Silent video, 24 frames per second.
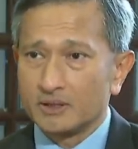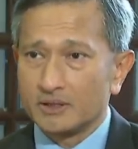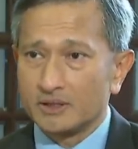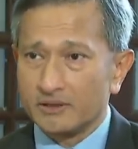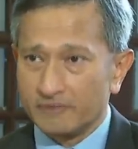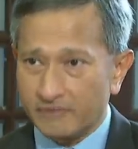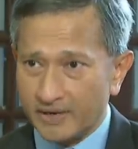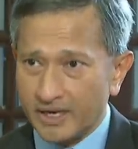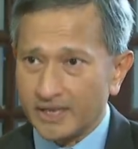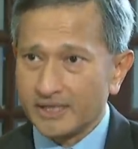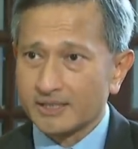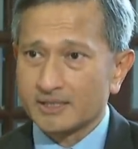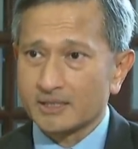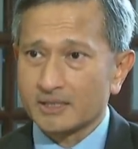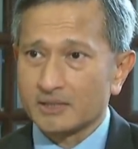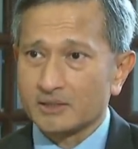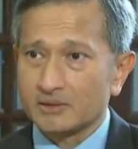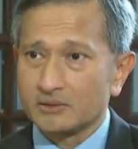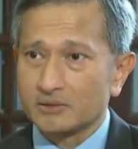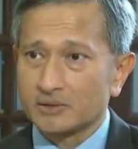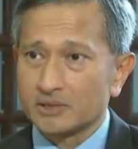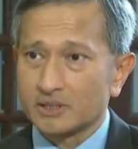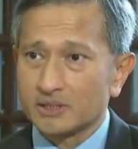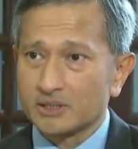devise
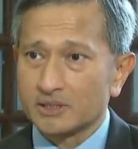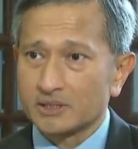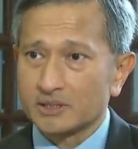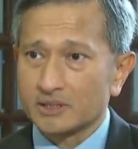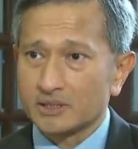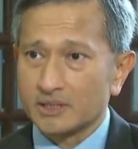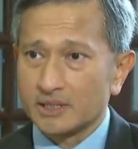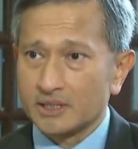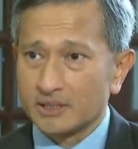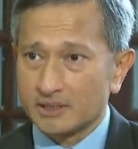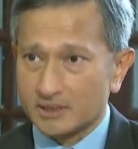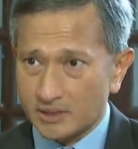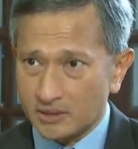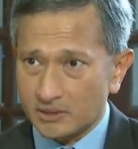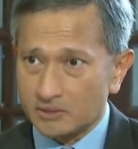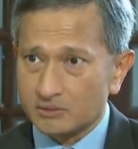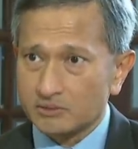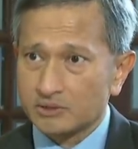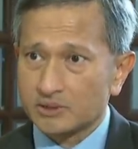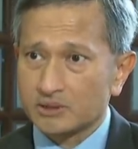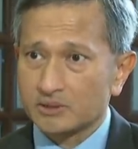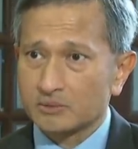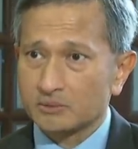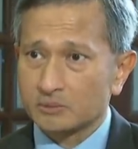solutions, and
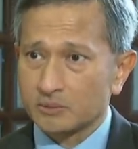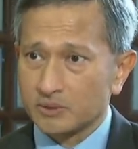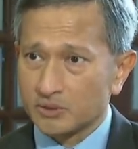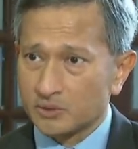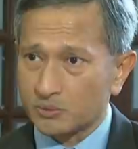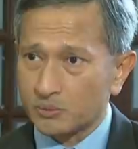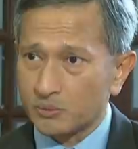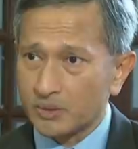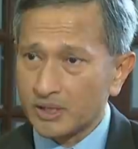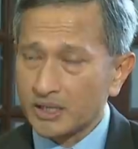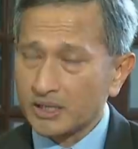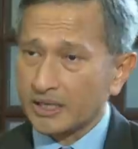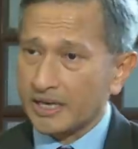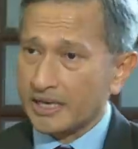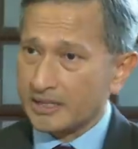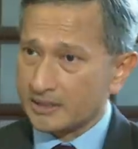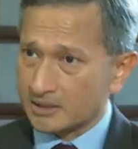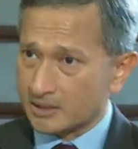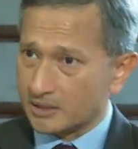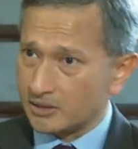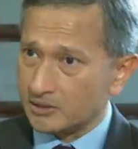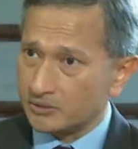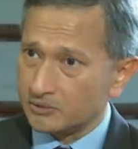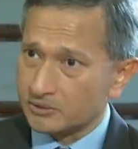solutions which work,
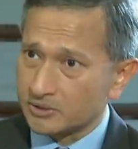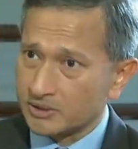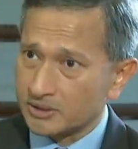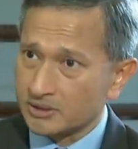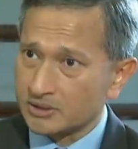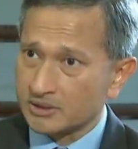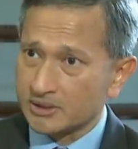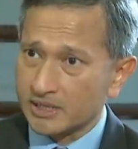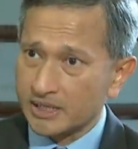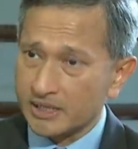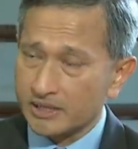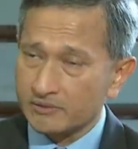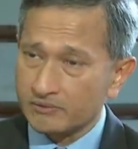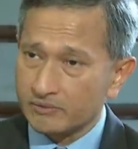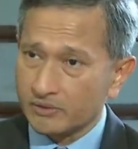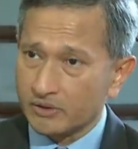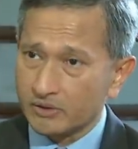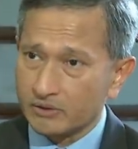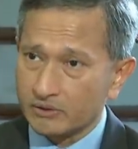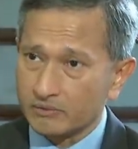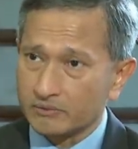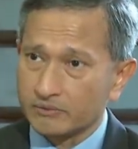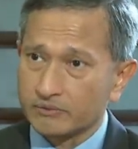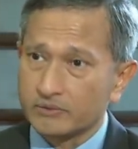and solutions that
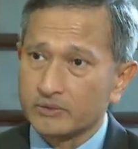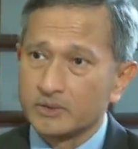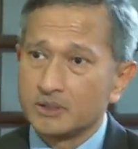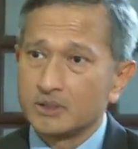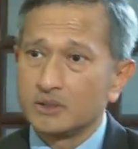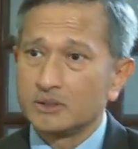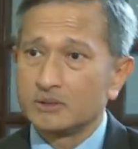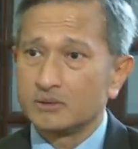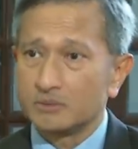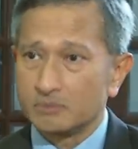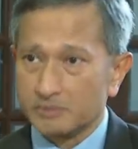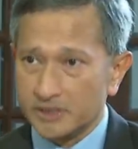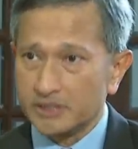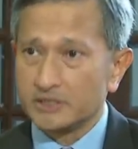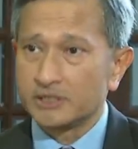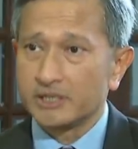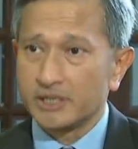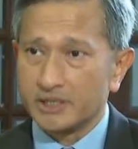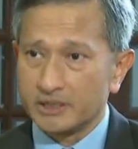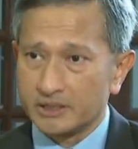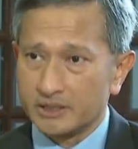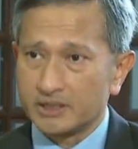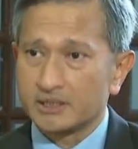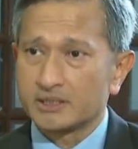evolve to meet
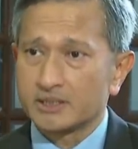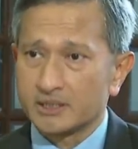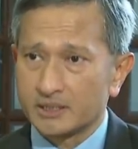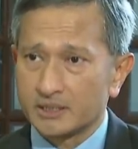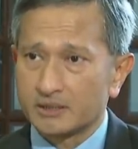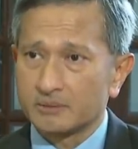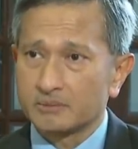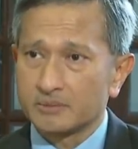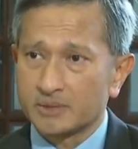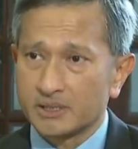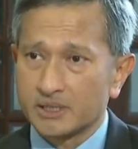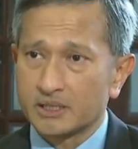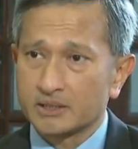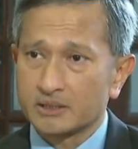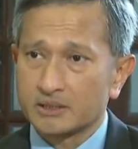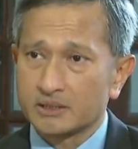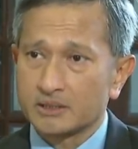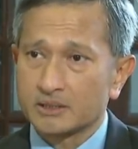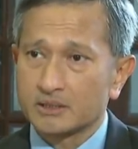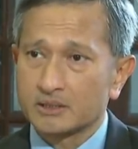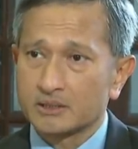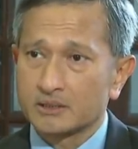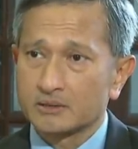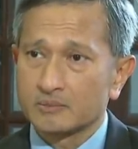changing
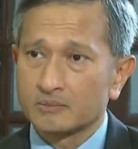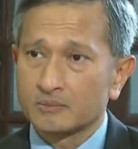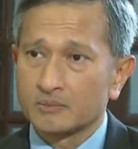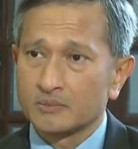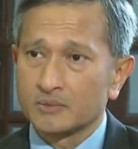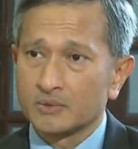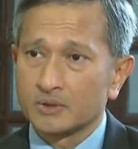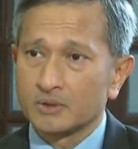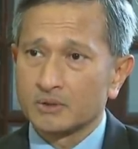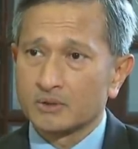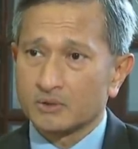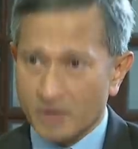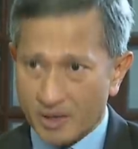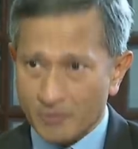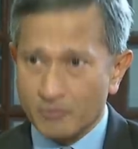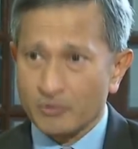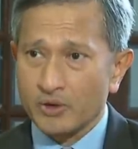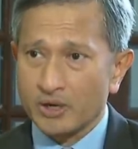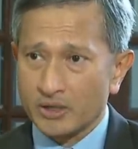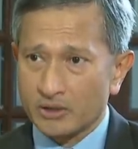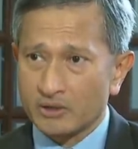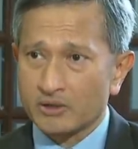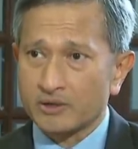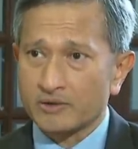circumstances. So I'm
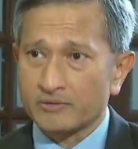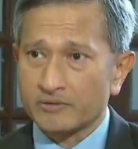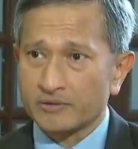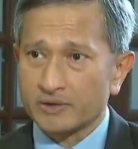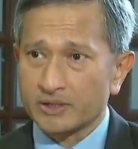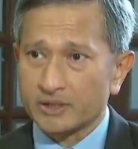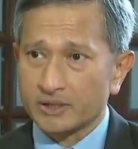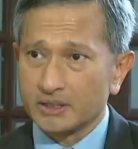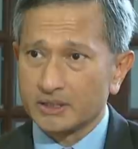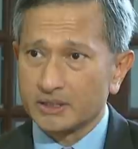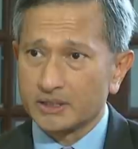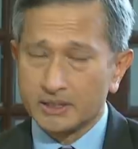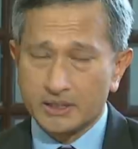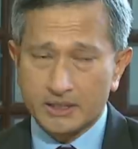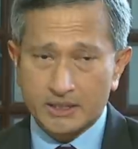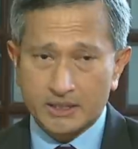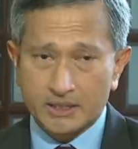quite confident